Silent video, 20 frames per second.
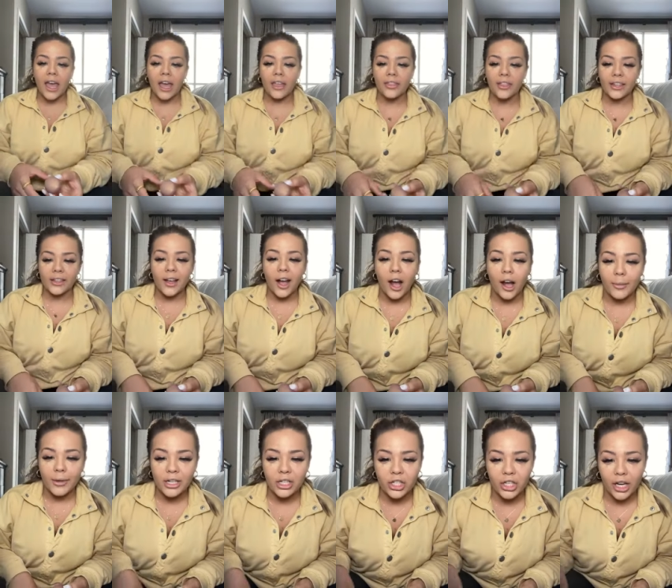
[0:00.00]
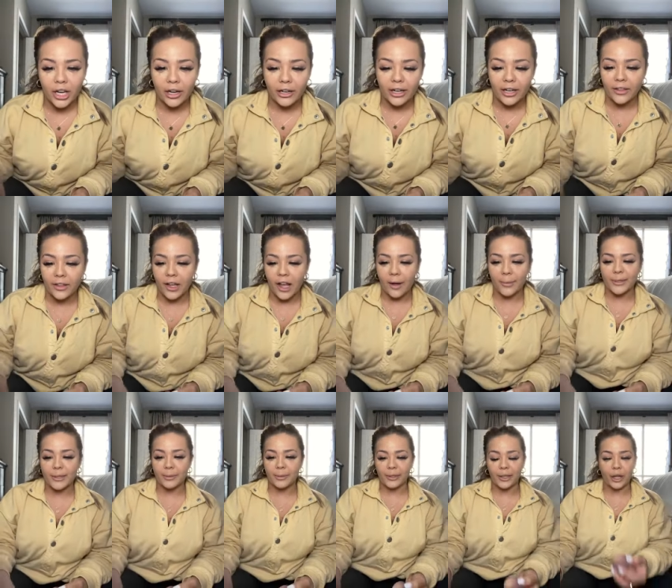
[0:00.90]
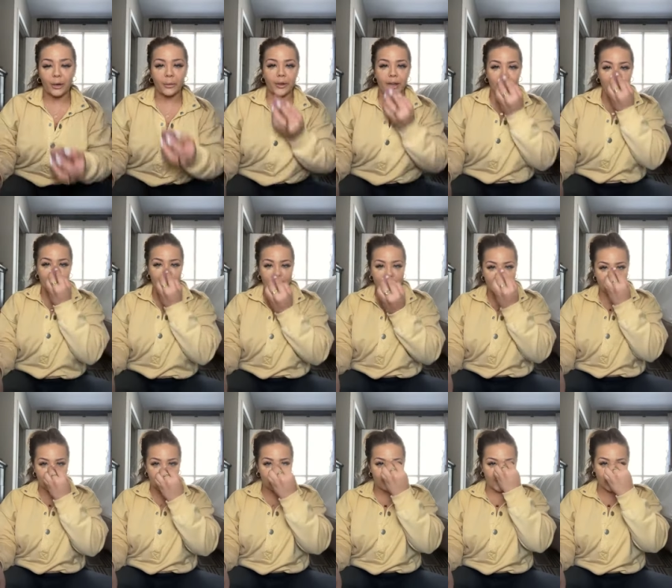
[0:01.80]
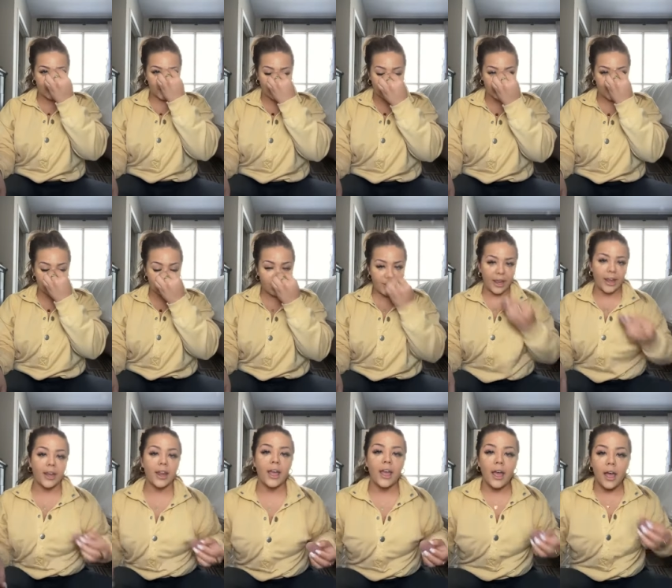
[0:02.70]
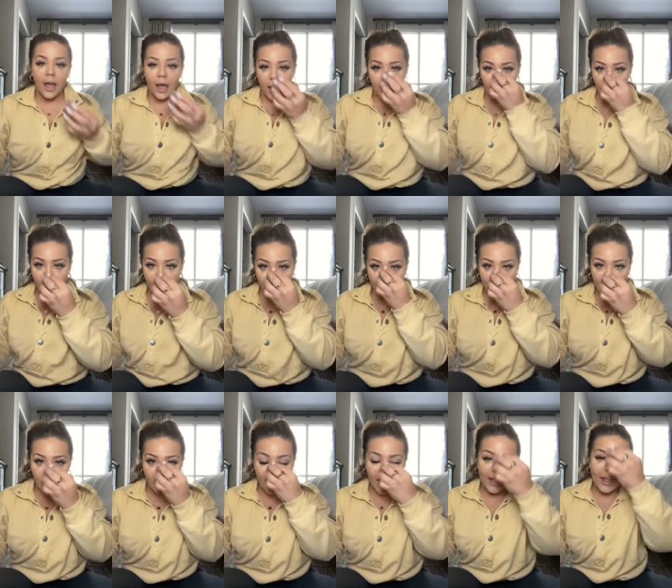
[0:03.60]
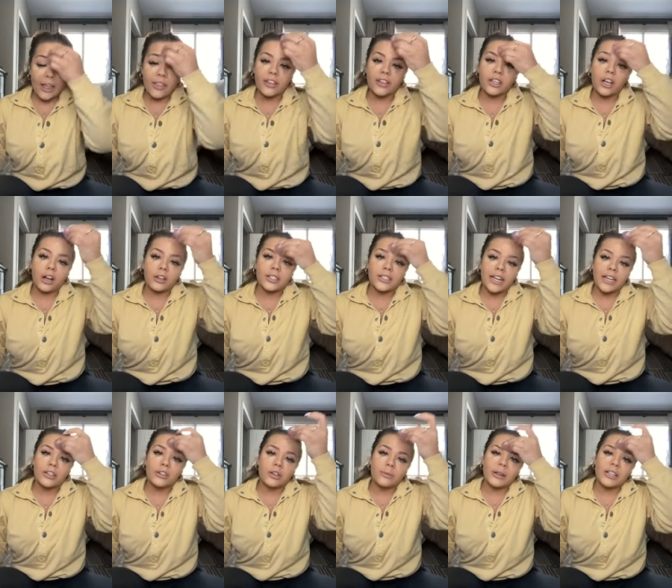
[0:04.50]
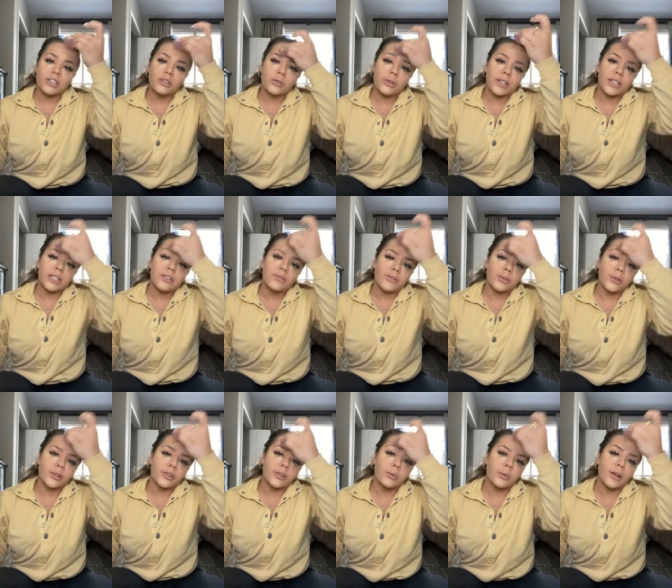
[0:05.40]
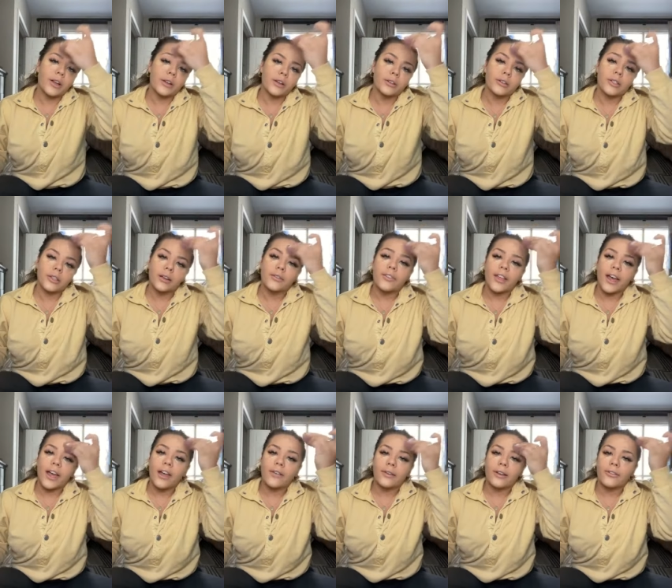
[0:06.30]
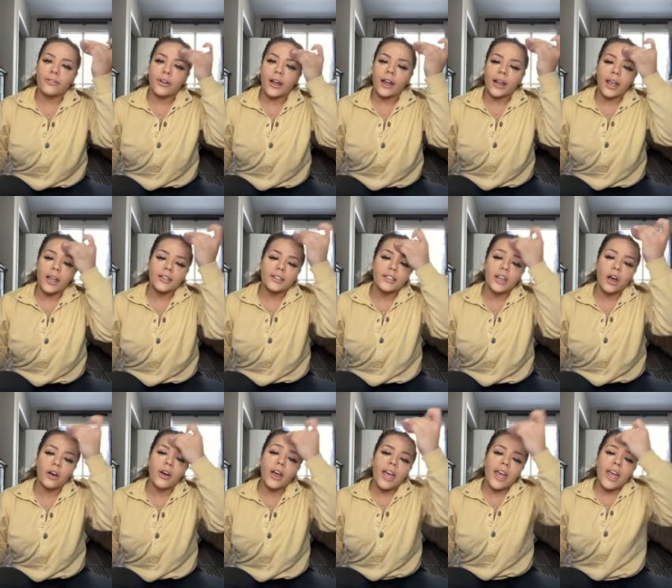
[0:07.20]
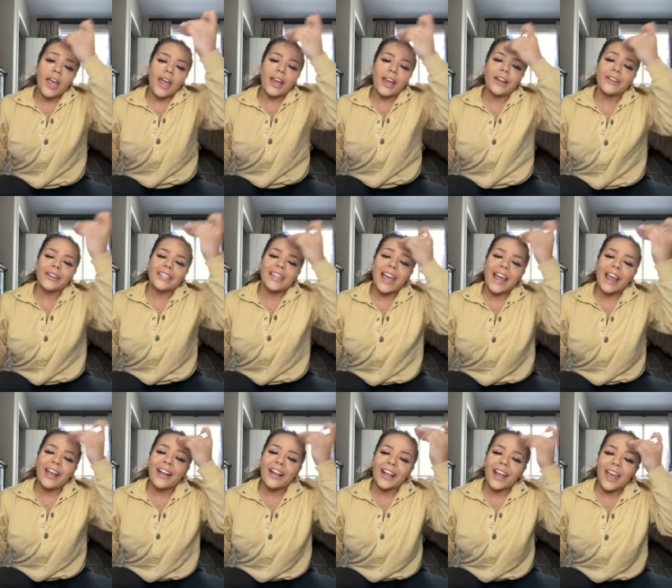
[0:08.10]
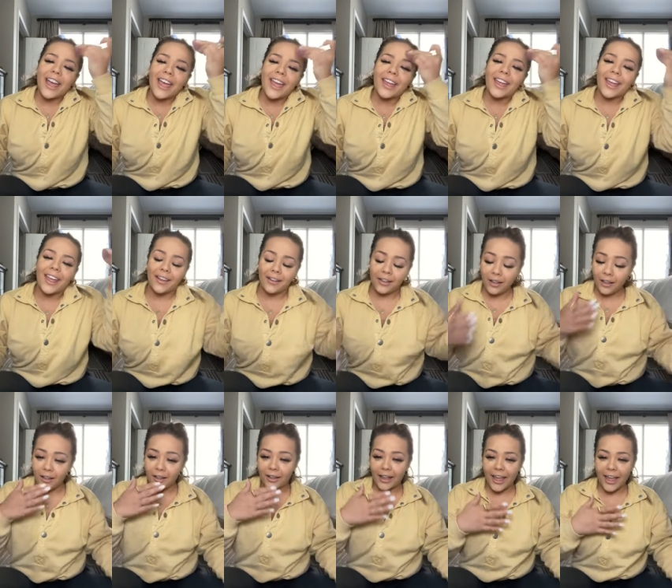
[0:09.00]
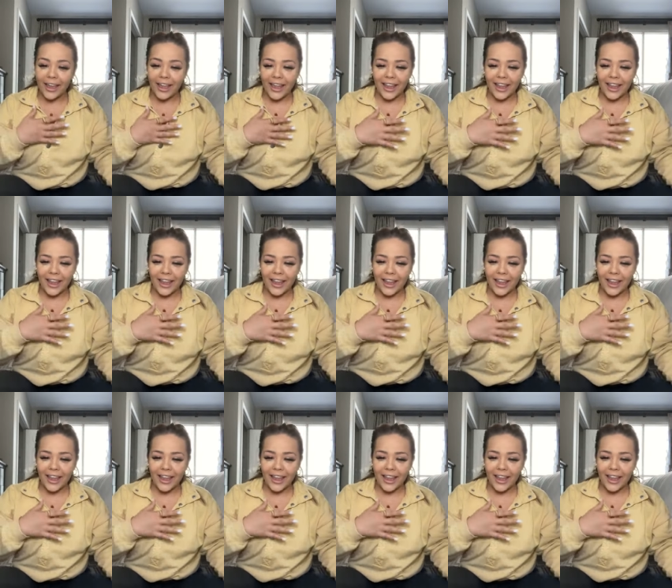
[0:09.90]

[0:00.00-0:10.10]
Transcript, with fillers: and then comment shared in the comments below whenever you're done for your chance to win. Um, okay, and then y'all stay tuned to my stories for the winners of that every Friday. So Anyways, hey Erica, hey,